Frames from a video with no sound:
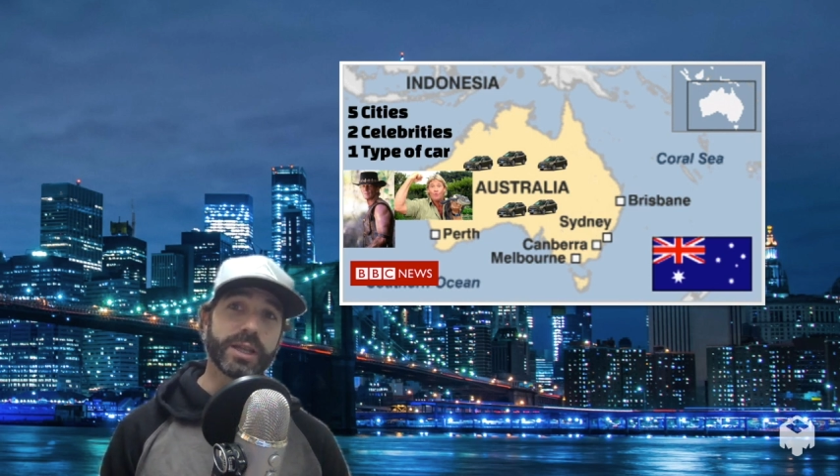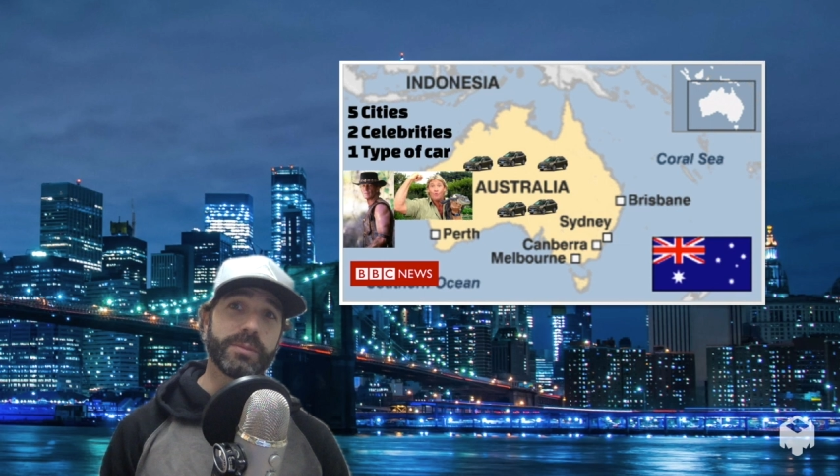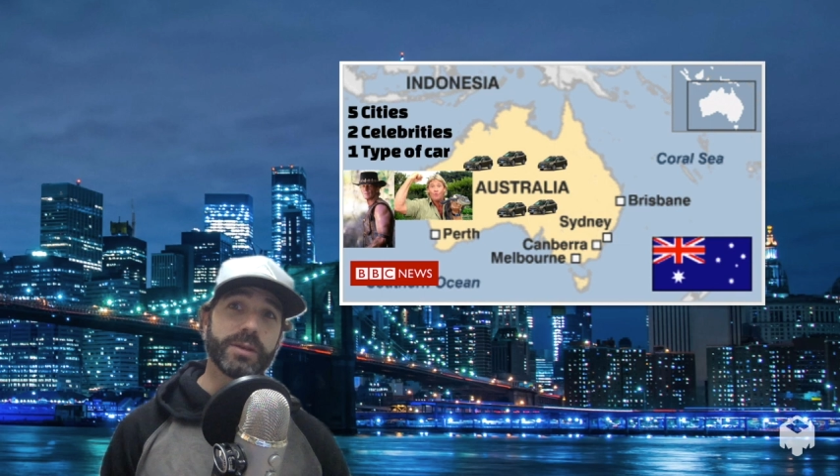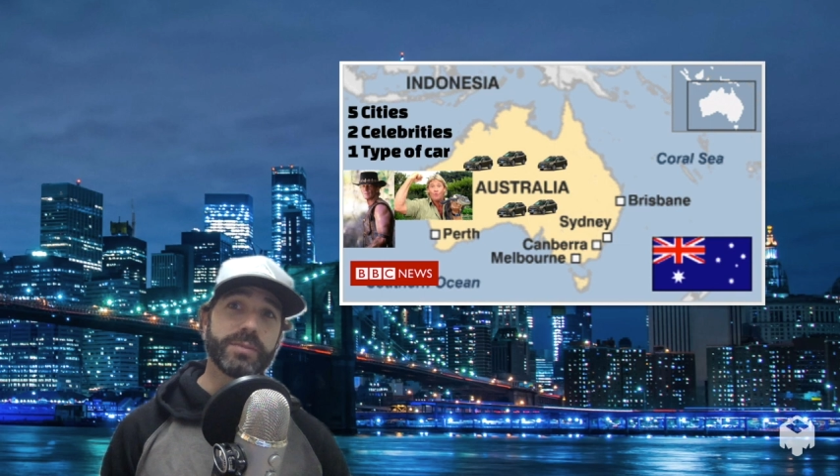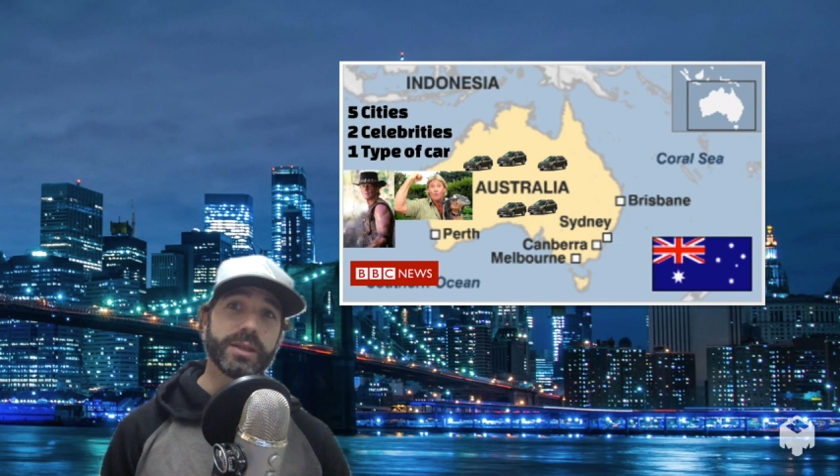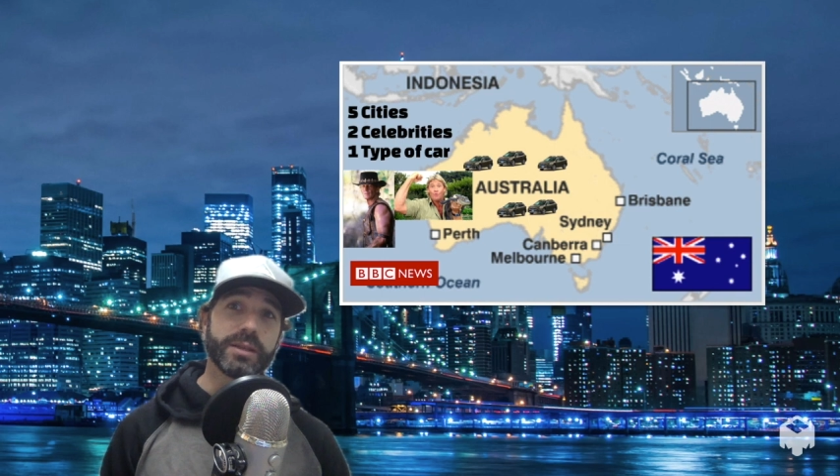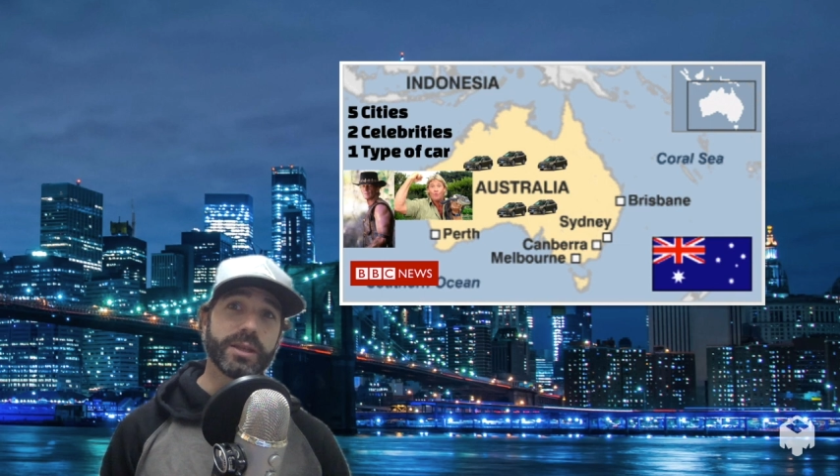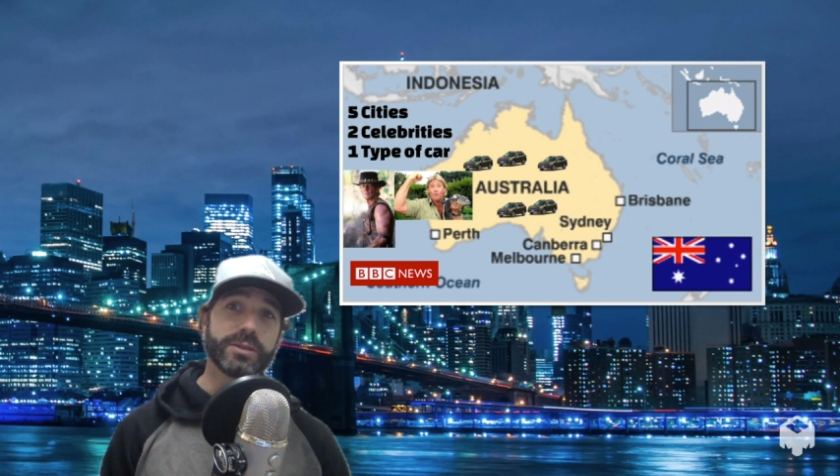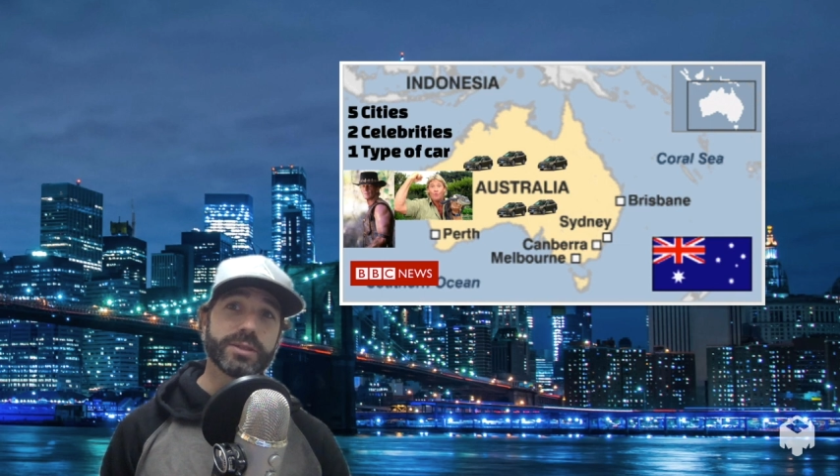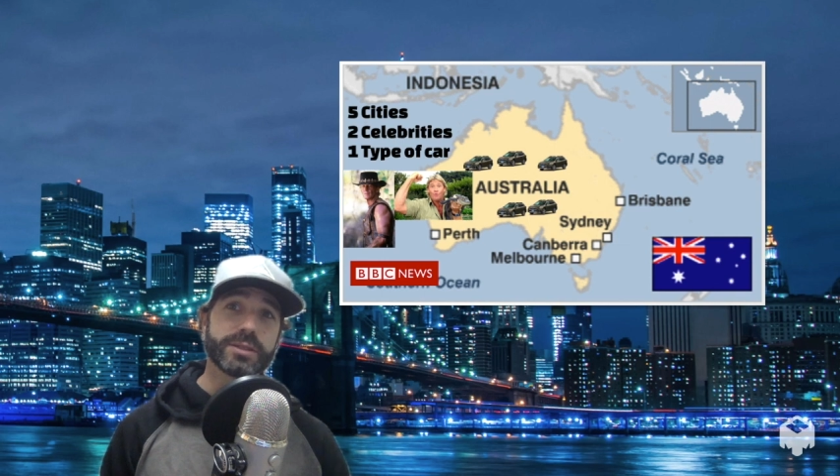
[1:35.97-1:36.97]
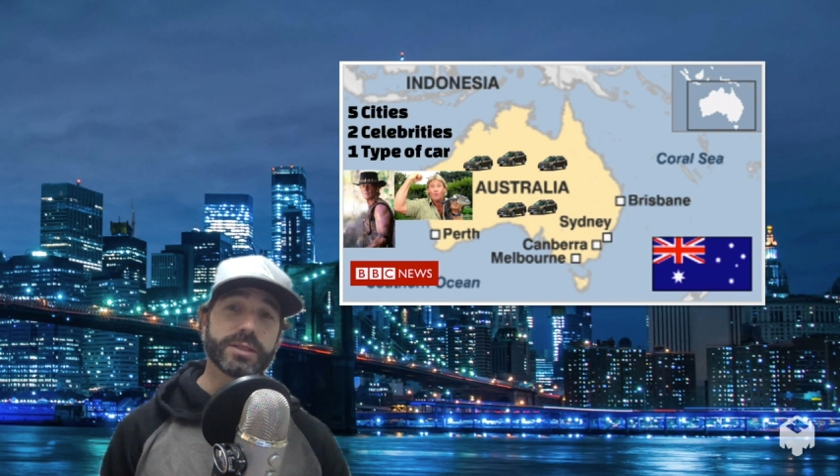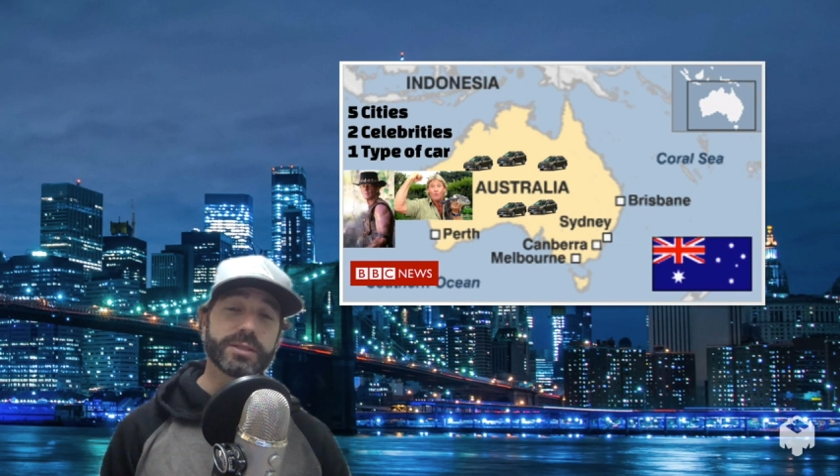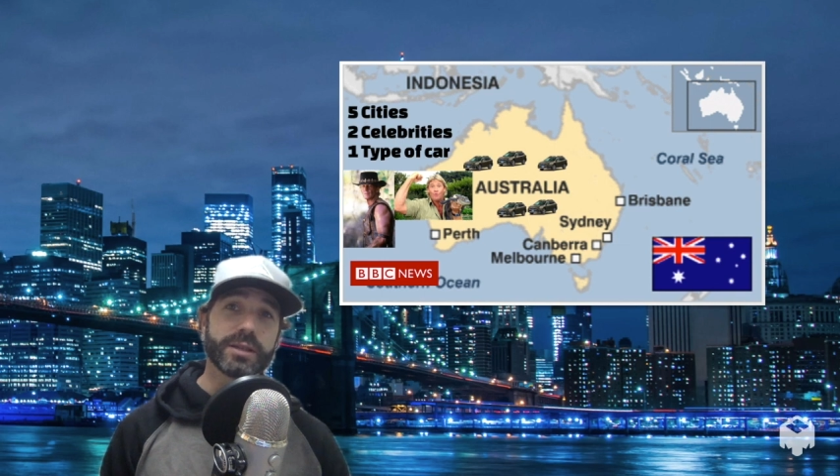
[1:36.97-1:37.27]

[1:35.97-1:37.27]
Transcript: That might be in there just as